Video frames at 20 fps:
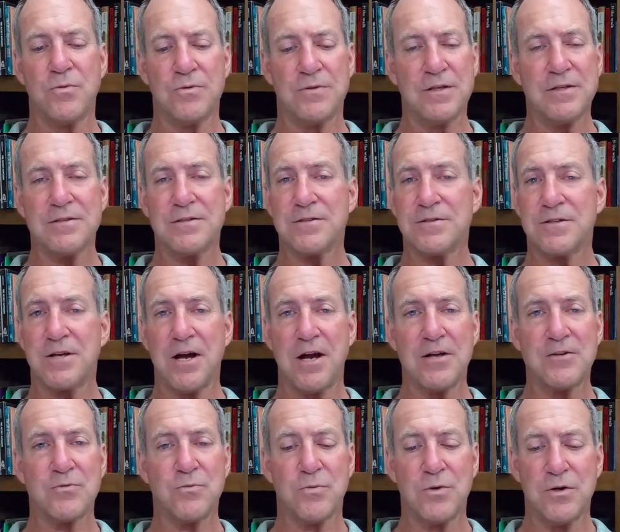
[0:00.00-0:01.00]
this is
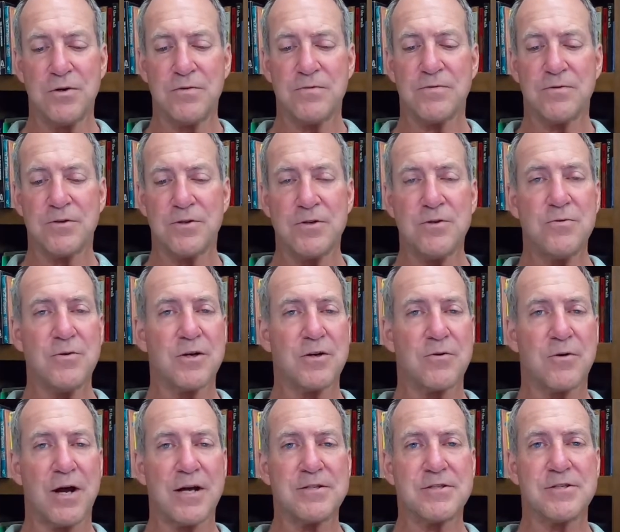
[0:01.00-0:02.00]
God's will for you in
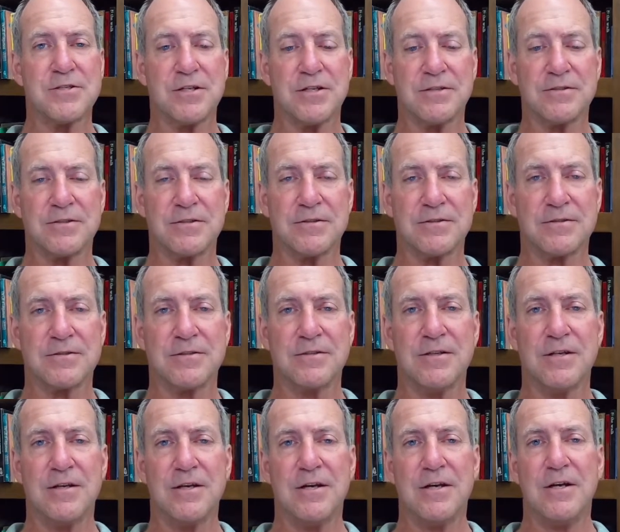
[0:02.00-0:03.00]
Christ Jesus.
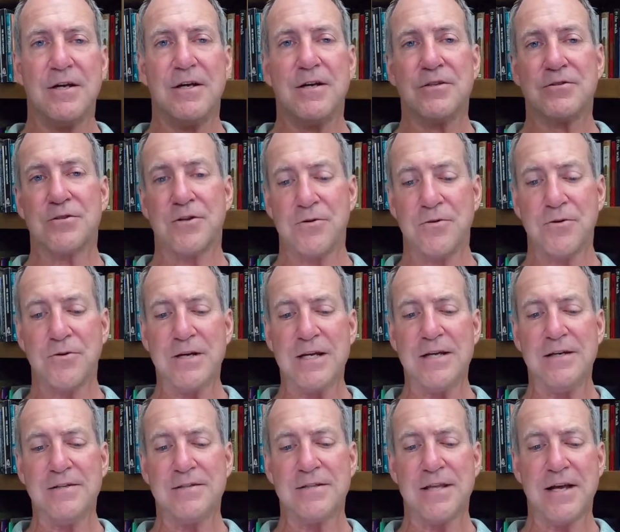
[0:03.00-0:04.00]
So there
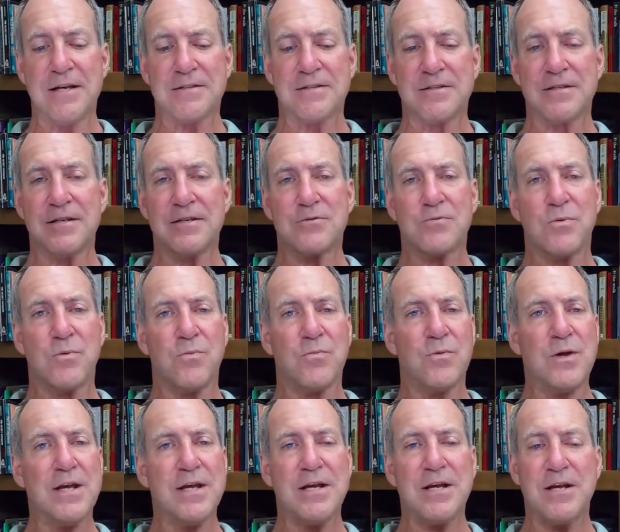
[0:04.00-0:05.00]
is that sense when
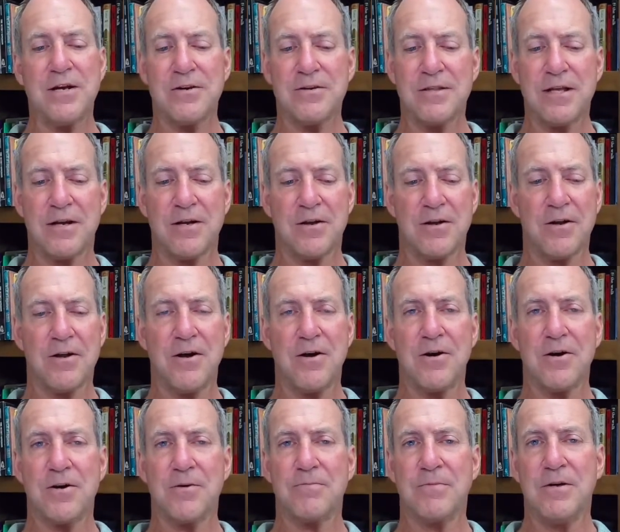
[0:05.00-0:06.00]
we hear that
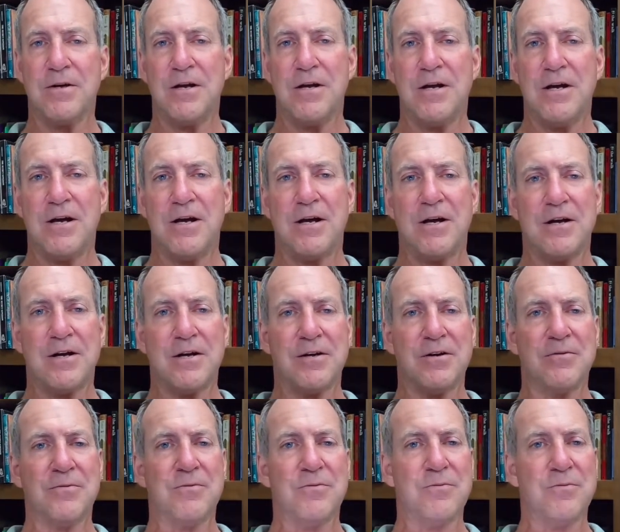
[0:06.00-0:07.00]
alarm,
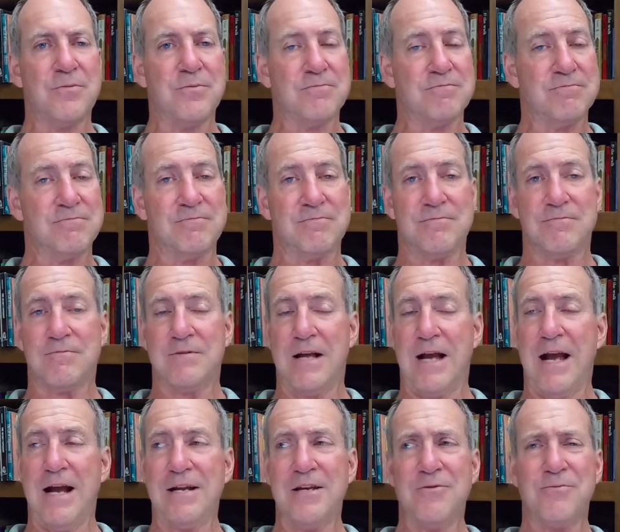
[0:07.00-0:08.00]

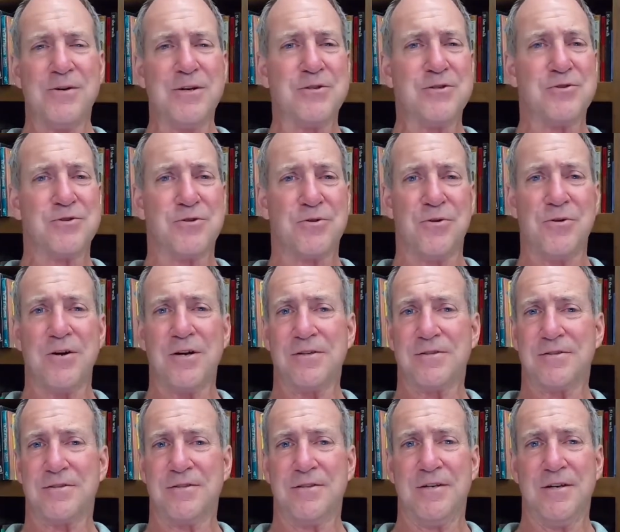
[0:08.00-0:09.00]
how do you
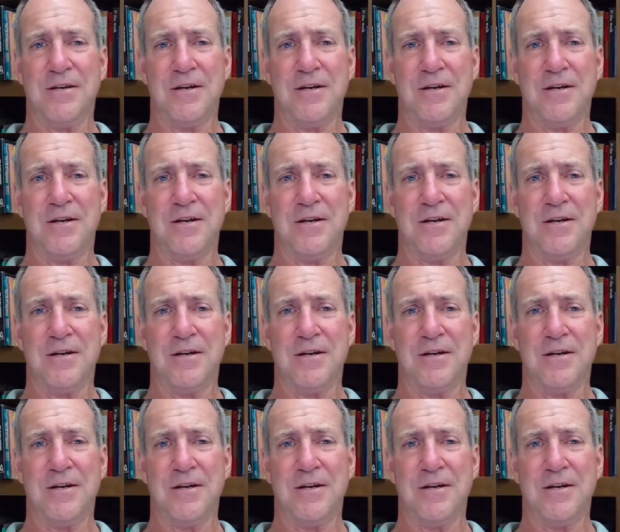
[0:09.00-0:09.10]
rejoice?